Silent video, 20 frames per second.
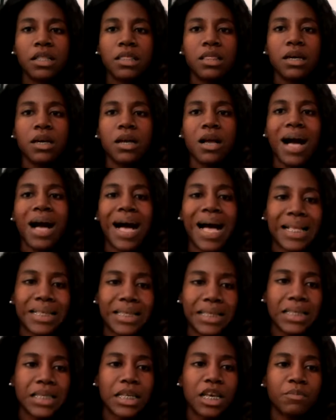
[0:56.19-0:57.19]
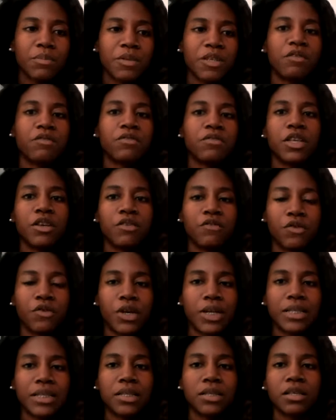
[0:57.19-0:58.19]
the concept of
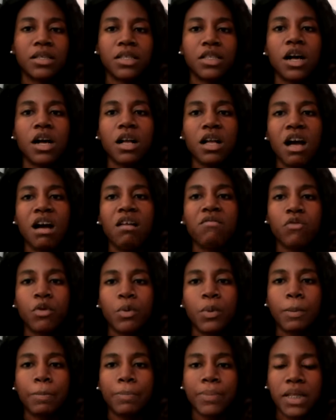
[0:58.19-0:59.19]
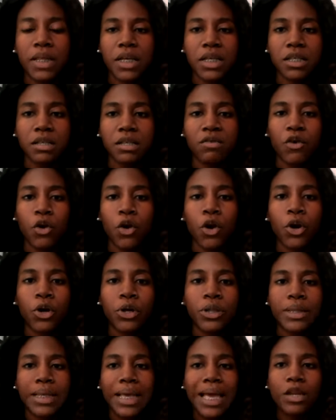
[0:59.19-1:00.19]
difference does not come from a place of
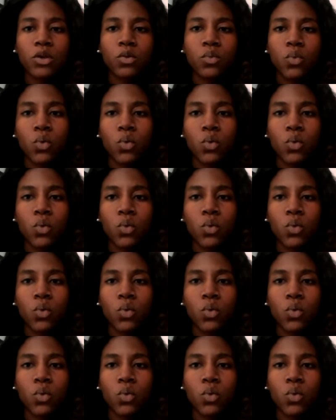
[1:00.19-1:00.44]
hurt and